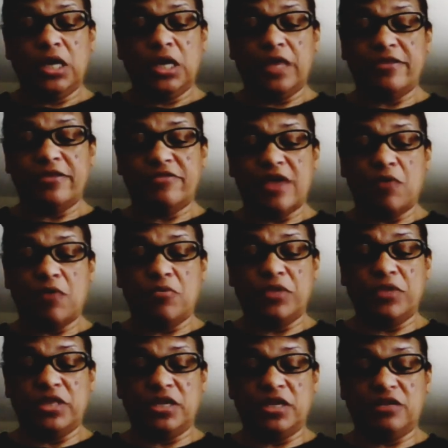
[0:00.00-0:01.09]
And then that will
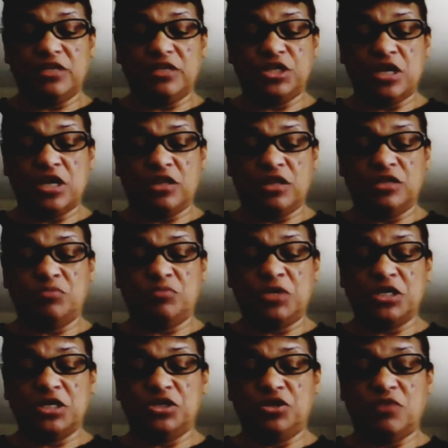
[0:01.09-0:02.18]
be the end of the challenge,
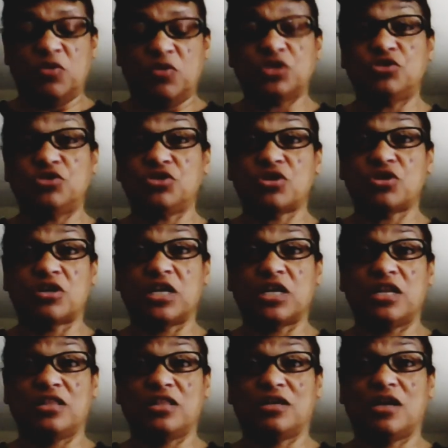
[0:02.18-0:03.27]
because once you start
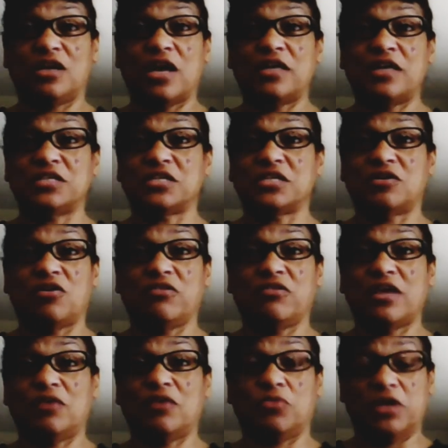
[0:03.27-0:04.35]
getting the ice and all
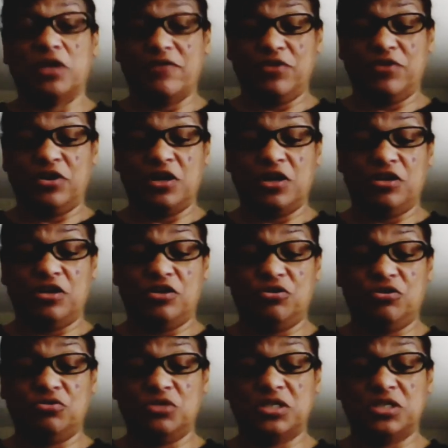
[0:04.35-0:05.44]
that, whatever you're going to
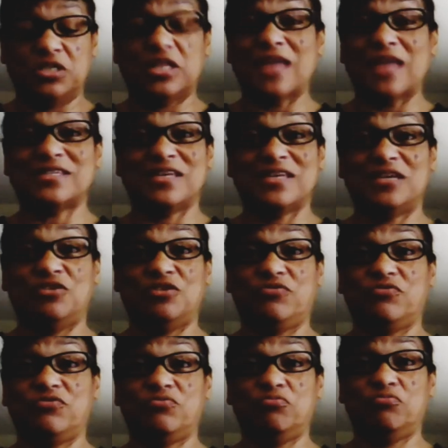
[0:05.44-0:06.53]
use, that's it. You've
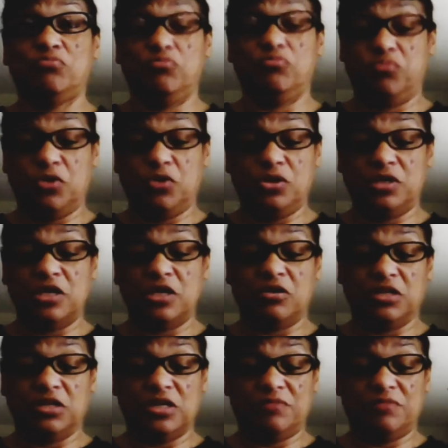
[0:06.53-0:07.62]

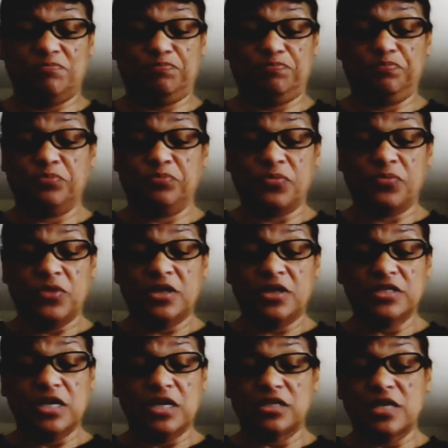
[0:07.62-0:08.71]
killed it. It's
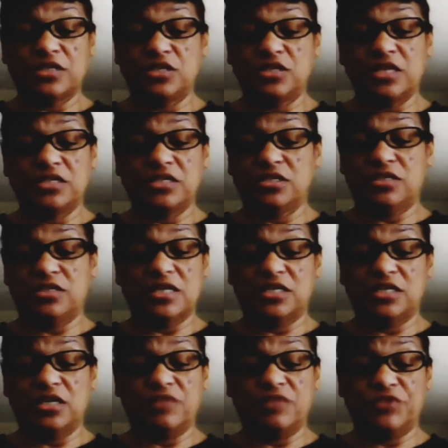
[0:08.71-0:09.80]
like, that's
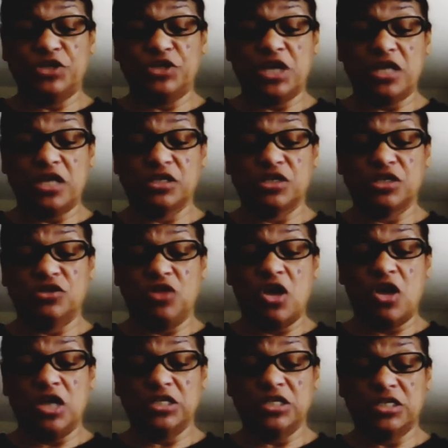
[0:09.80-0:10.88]
the end of your challenge, because you
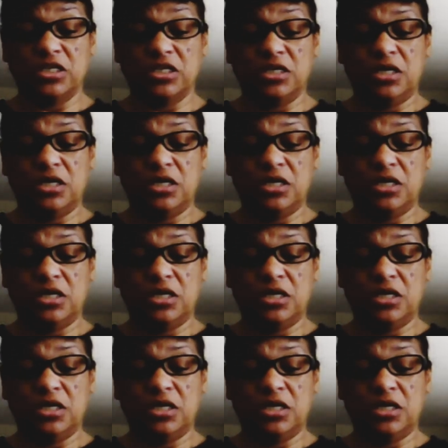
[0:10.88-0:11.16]
lost.